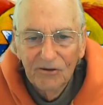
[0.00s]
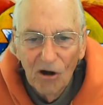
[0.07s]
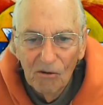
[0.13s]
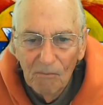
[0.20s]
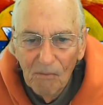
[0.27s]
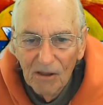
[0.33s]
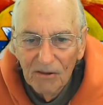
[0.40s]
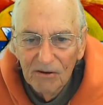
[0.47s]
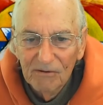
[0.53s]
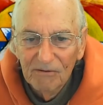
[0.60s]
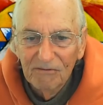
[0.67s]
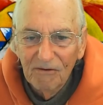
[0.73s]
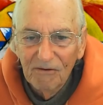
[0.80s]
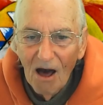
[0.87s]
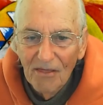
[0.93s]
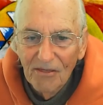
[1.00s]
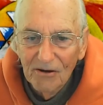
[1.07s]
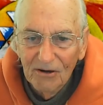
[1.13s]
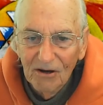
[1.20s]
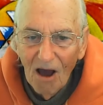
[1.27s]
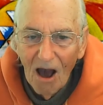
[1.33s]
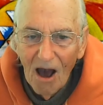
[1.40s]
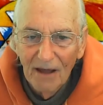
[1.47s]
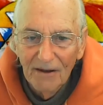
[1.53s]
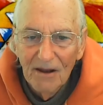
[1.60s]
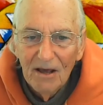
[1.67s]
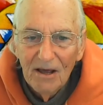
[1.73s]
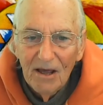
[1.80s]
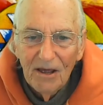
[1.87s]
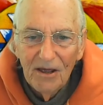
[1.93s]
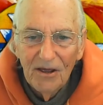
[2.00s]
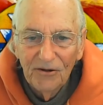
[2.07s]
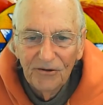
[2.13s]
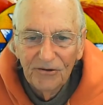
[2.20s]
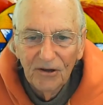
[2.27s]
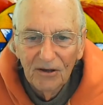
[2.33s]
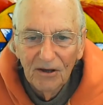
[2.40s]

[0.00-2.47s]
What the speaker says: Our Mother, Father, God is,